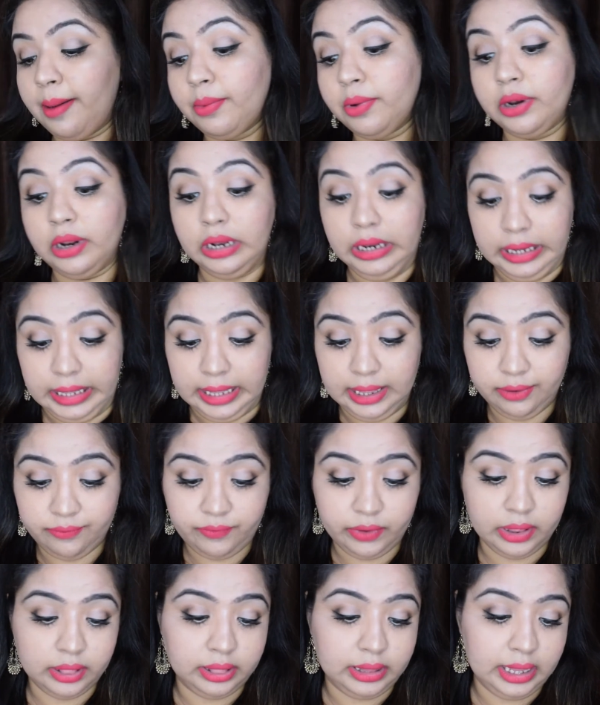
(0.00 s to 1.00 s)
gonna leave
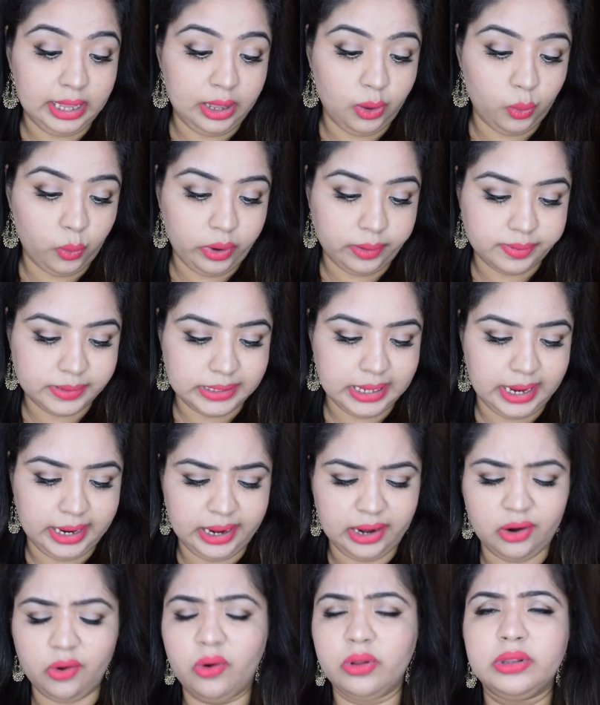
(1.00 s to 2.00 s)
the website
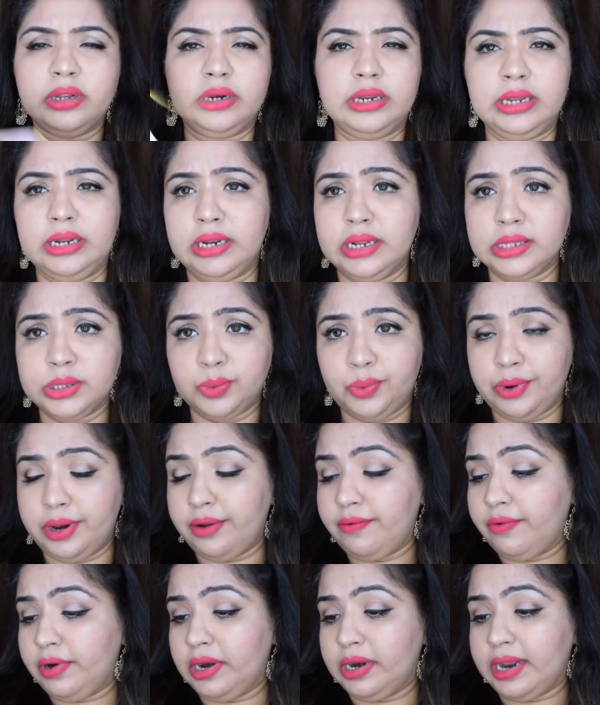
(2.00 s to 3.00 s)
and all the details,
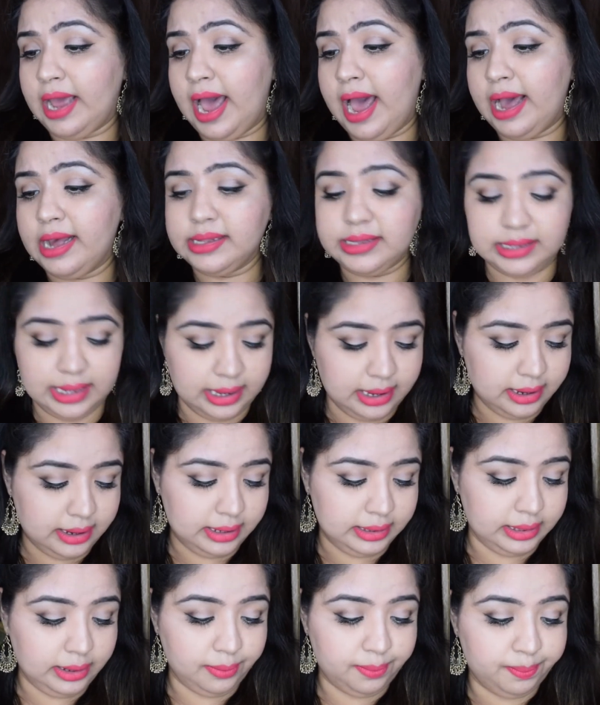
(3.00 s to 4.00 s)
whatever it has,
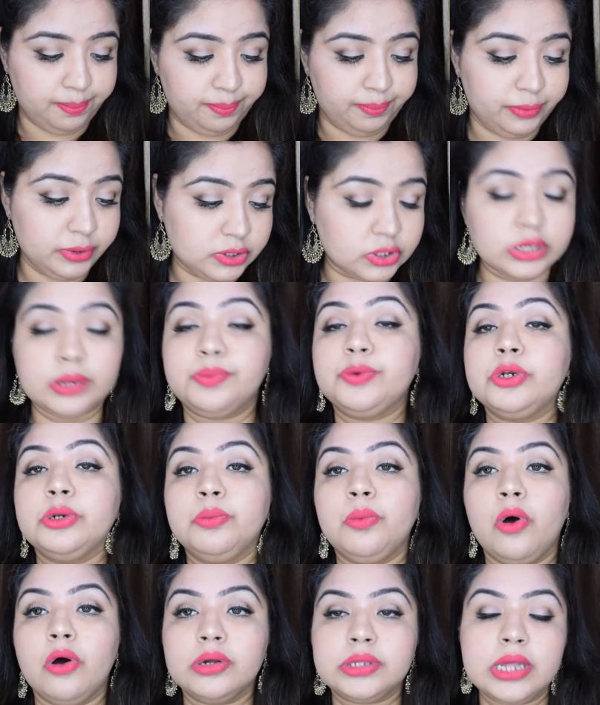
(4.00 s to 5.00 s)
in the description
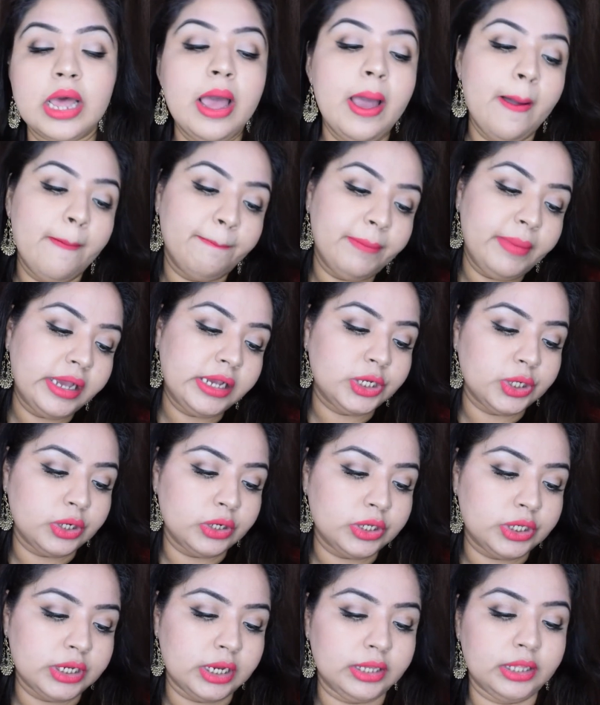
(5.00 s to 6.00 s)
box. Make sure
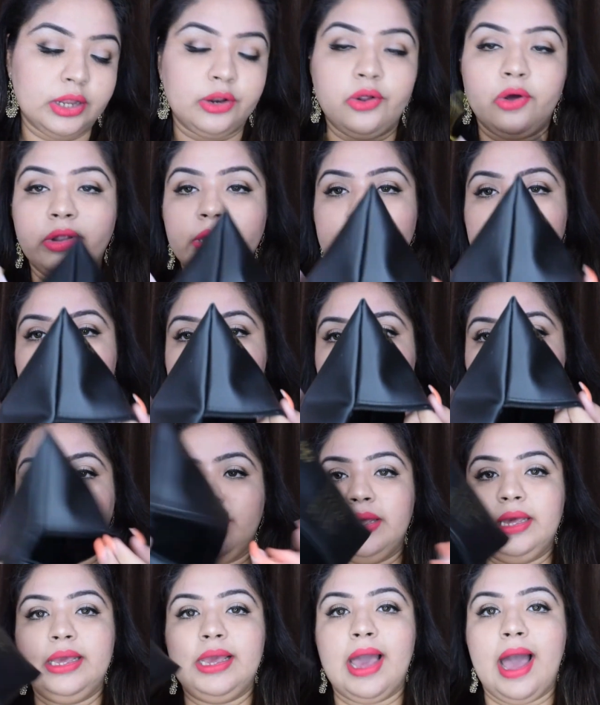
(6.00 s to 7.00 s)
you check that on. Yes,
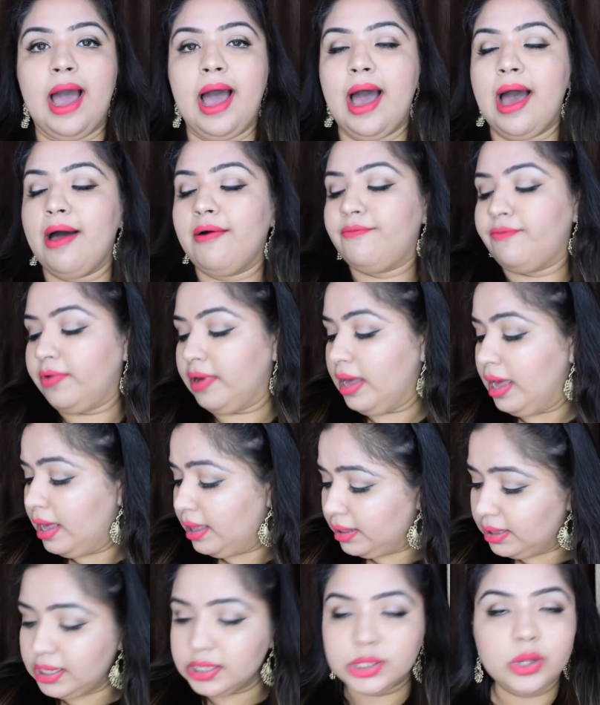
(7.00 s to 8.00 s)
we have
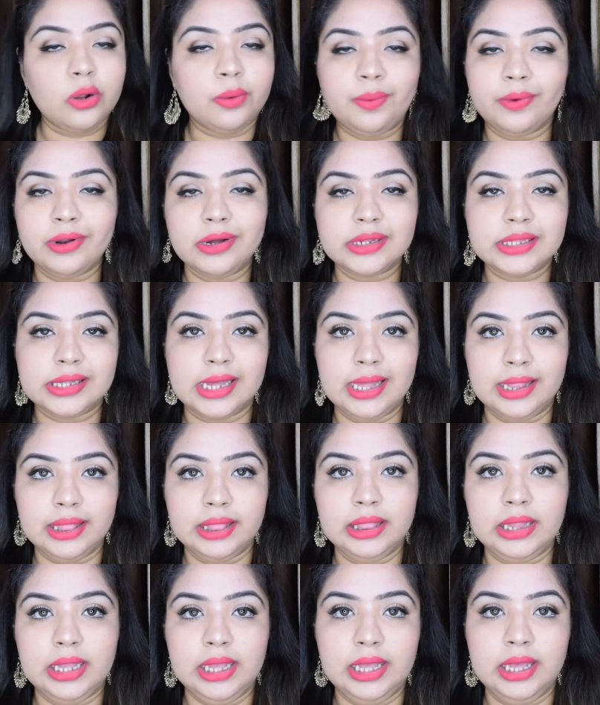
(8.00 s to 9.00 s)
these all products
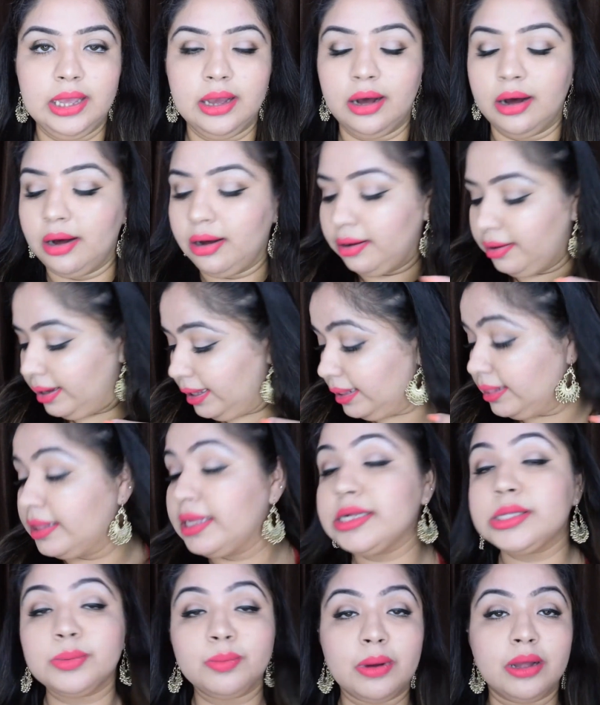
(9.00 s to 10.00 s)
in the in
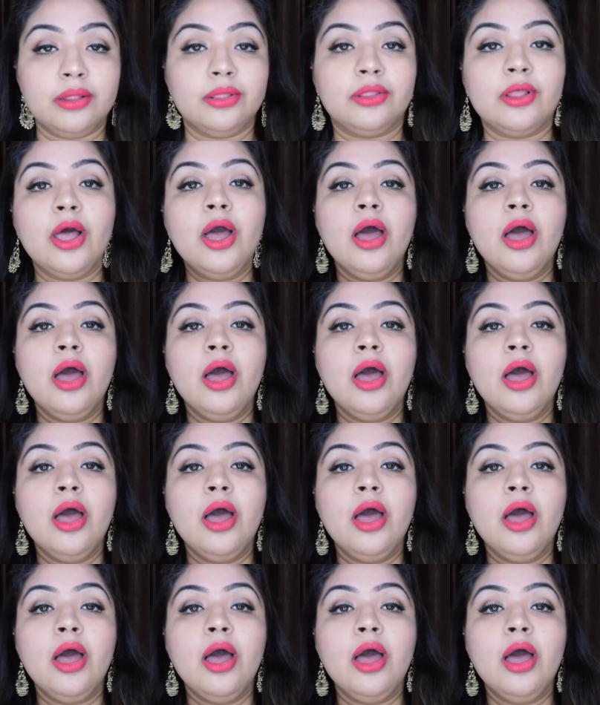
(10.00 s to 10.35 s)
this month